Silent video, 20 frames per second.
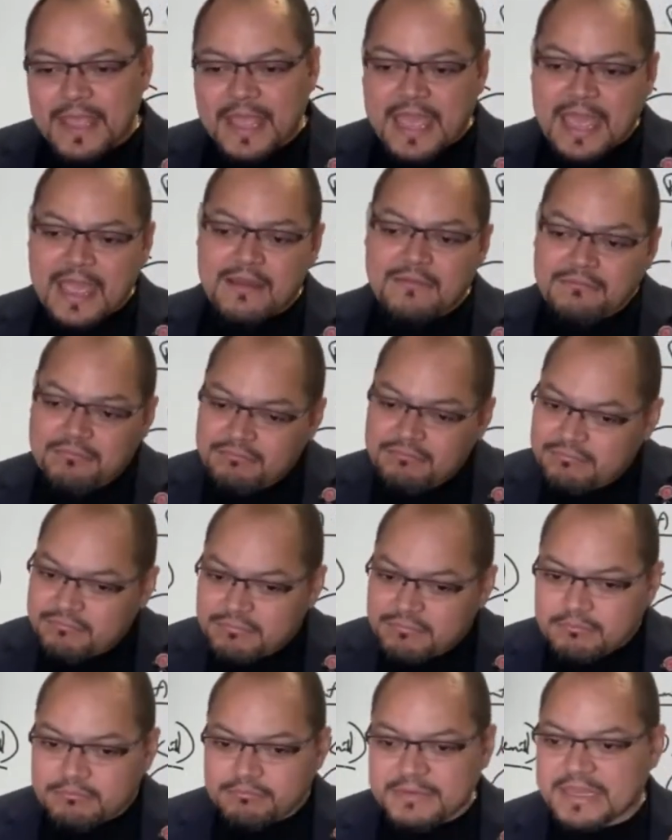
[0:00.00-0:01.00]
And
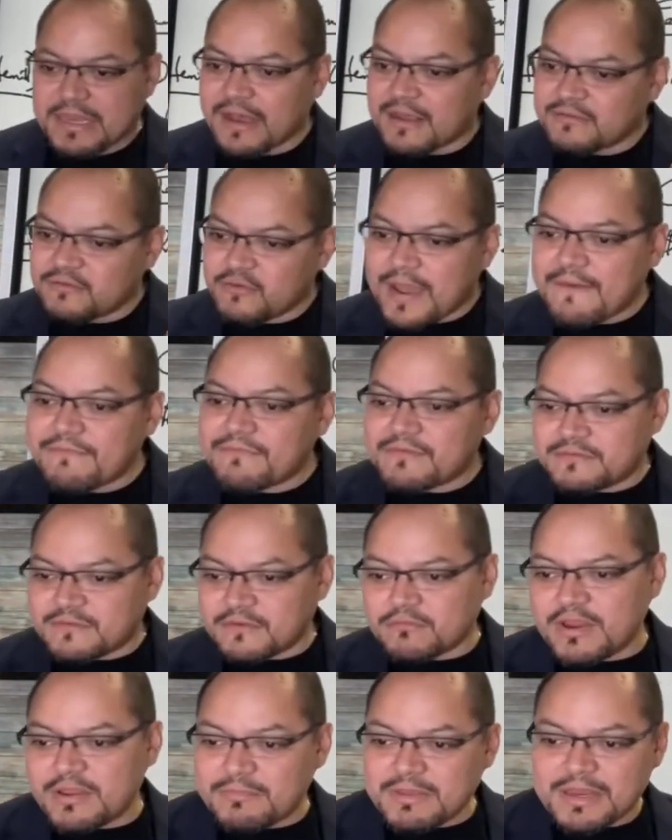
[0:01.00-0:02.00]
because you have this
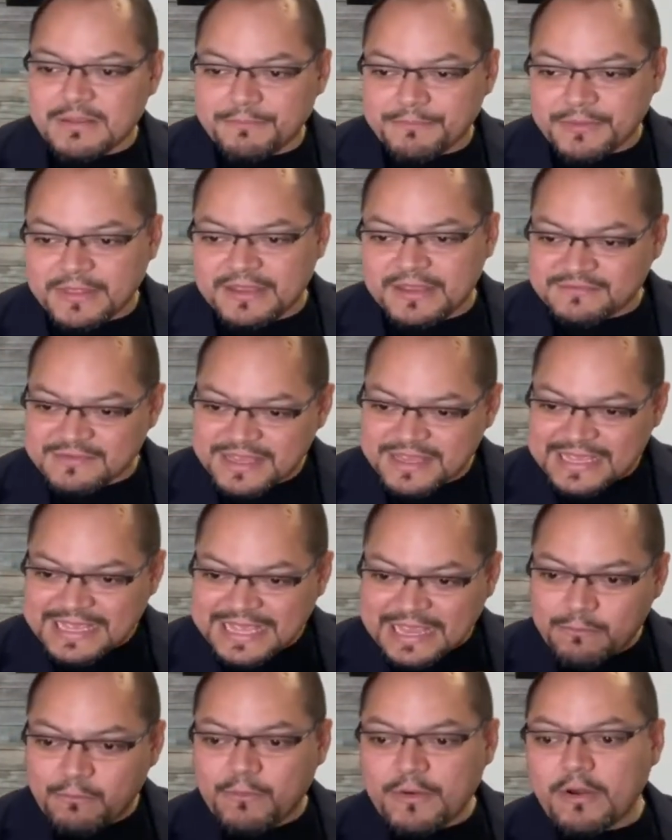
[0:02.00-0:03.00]
agreement in place,
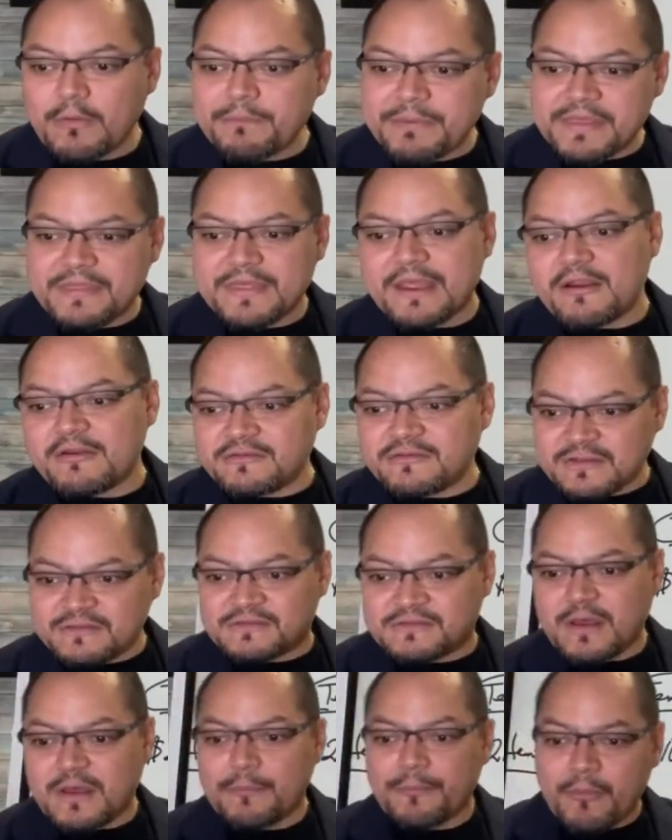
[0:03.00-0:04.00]
it will be theirs at
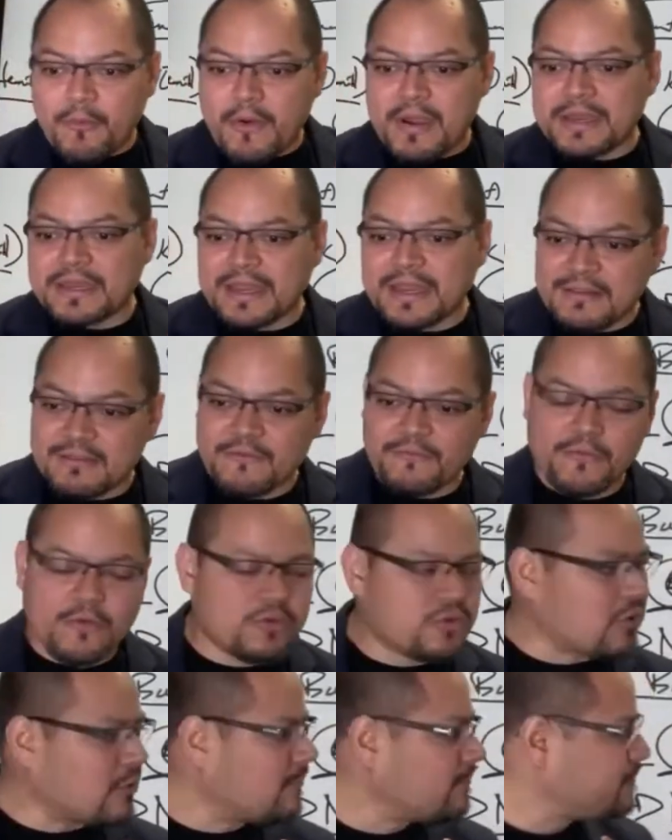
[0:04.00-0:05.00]
some point in the
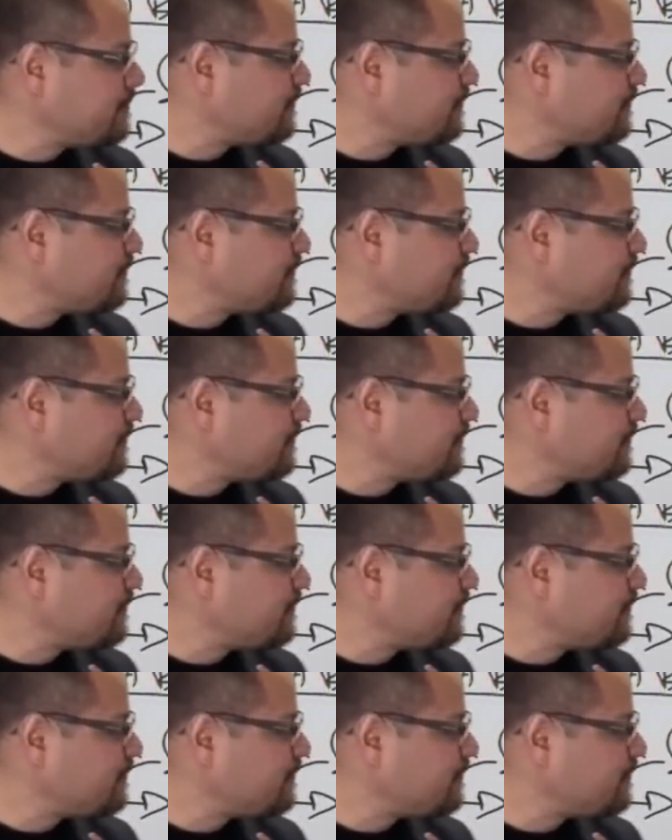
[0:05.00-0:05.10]
future.